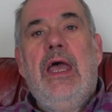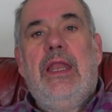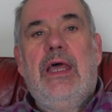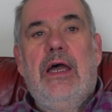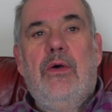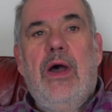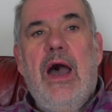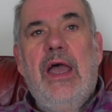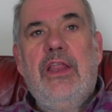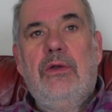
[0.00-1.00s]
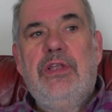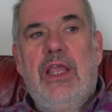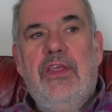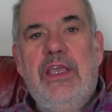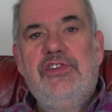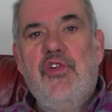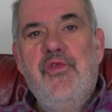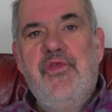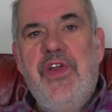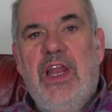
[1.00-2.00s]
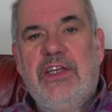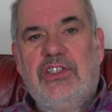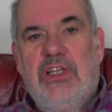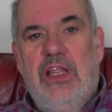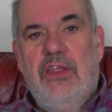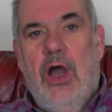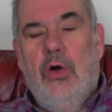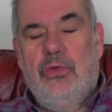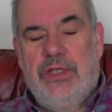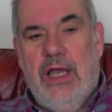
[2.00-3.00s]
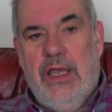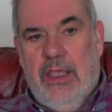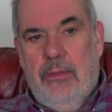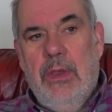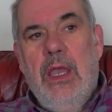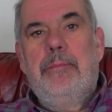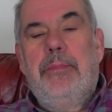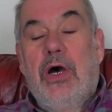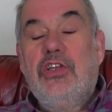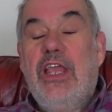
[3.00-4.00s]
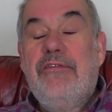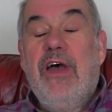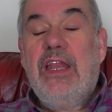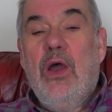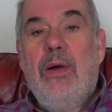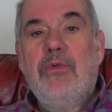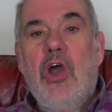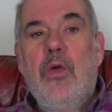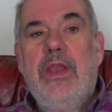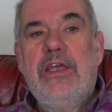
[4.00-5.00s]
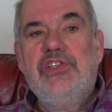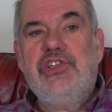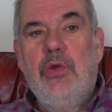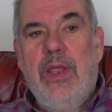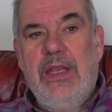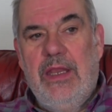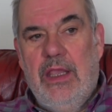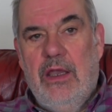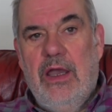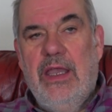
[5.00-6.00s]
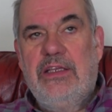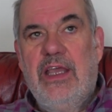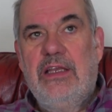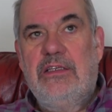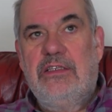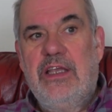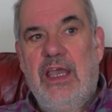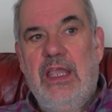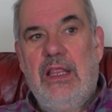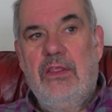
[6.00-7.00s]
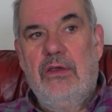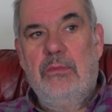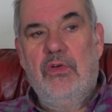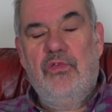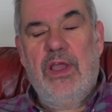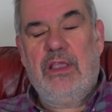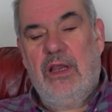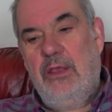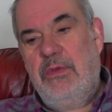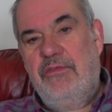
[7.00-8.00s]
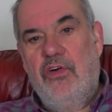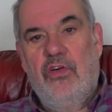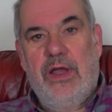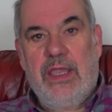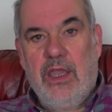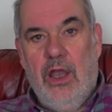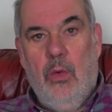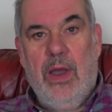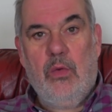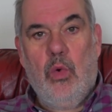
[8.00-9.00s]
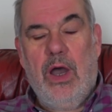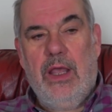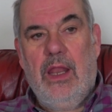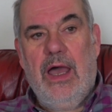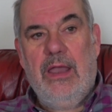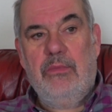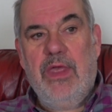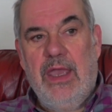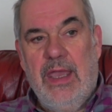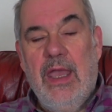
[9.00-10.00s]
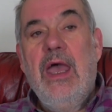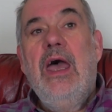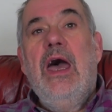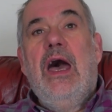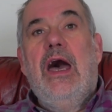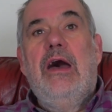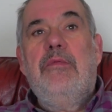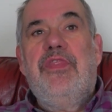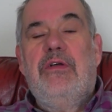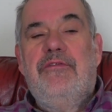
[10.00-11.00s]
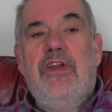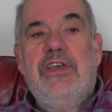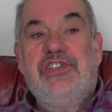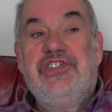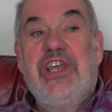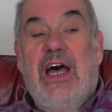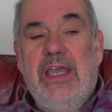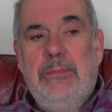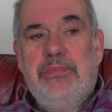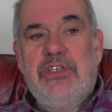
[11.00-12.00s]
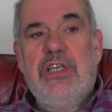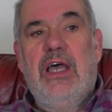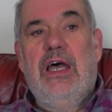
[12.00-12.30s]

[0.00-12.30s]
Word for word: Now, I don't take these religiously the whole time, but if I know I'm going to India, I tend to take them regularly before I go and while I'm there. Um, there are various types.